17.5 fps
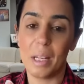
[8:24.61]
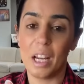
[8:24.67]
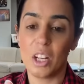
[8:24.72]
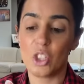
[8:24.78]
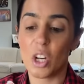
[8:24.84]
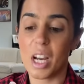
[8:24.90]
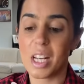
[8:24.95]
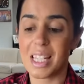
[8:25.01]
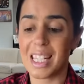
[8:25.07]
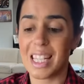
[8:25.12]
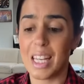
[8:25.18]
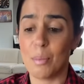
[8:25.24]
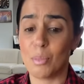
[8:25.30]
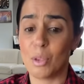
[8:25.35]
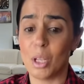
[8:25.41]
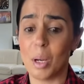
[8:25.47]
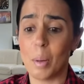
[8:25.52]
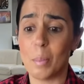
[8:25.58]
I tried to keep
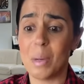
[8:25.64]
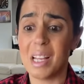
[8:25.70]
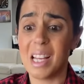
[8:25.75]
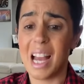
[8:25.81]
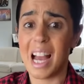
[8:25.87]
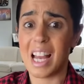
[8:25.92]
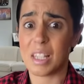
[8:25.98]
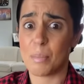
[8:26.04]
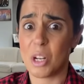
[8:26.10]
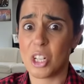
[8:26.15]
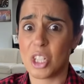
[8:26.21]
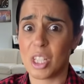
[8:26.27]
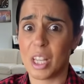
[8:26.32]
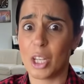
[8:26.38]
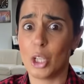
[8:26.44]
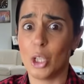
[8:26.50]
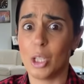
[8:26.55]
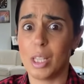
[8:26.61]
them as much as I
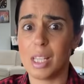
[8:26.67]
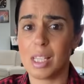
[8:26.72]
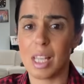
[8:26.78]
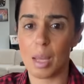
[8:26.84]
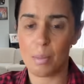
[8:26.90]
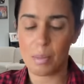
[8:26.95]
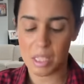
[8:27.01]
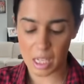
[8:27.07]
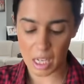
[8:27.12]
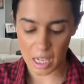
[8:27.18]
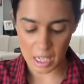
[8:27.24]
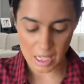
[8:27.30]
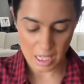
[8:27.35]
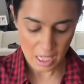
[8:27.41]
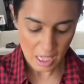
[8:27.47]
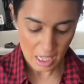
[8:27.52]
could the same size.